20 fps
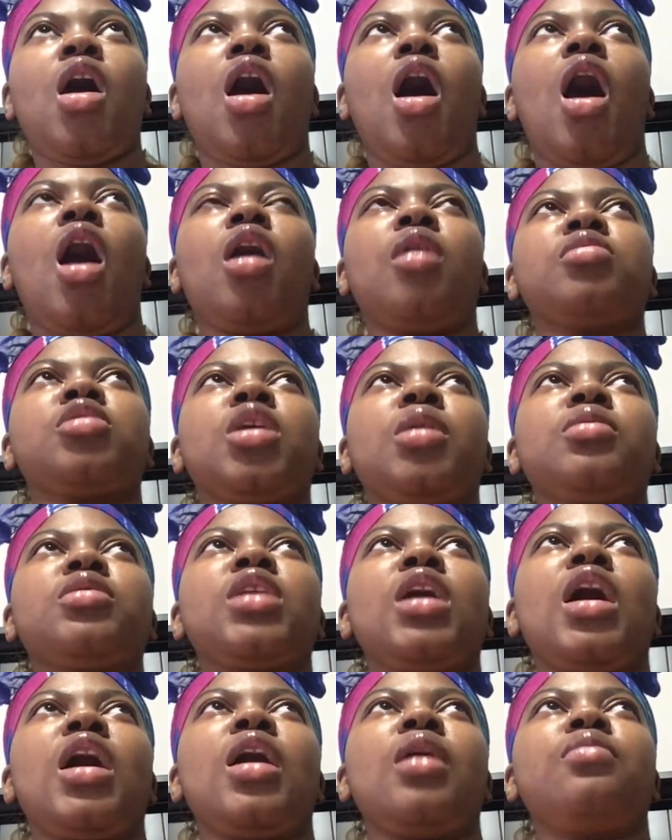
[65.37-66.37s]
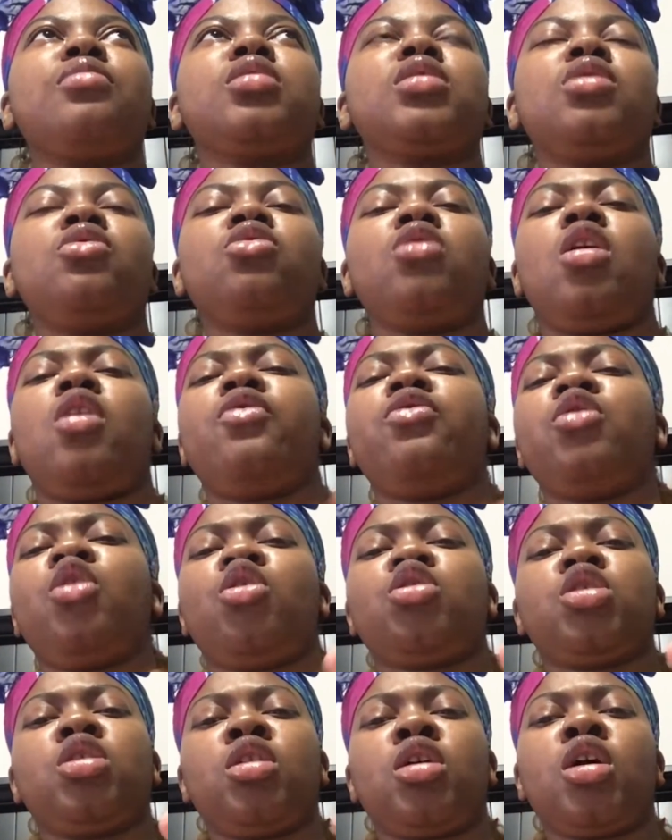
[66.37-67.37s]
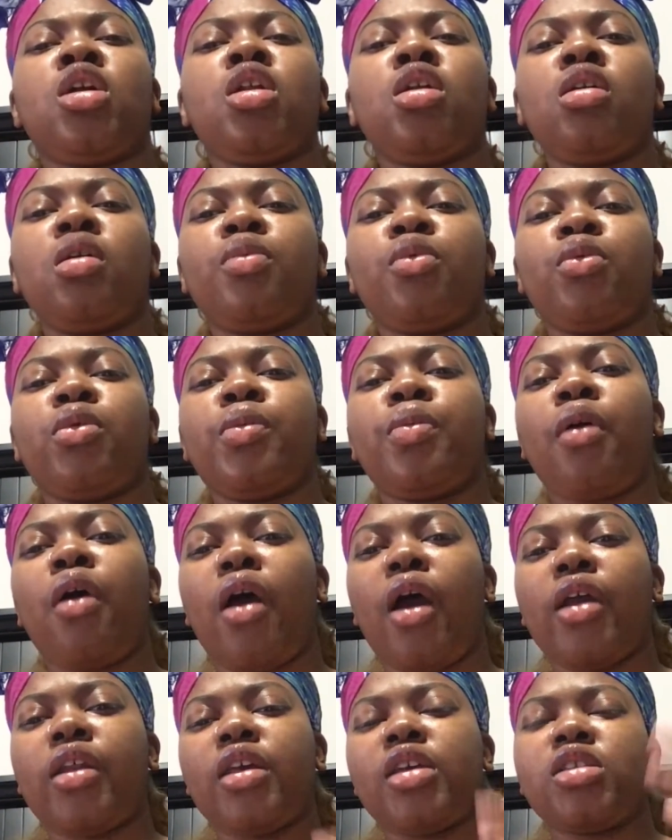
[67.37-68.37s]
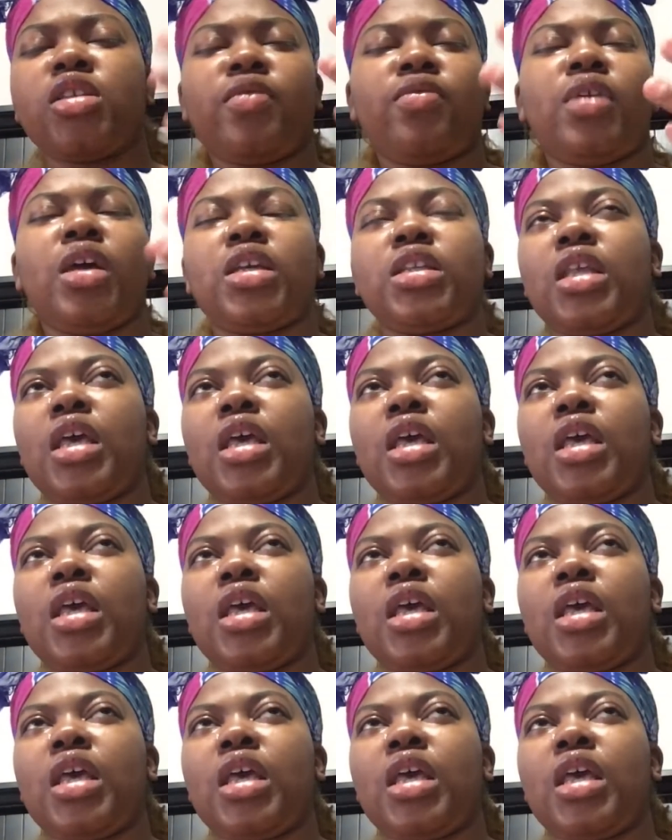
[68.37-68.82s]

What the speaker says: Sometimes, you know, if you go to a club or we party and stuff like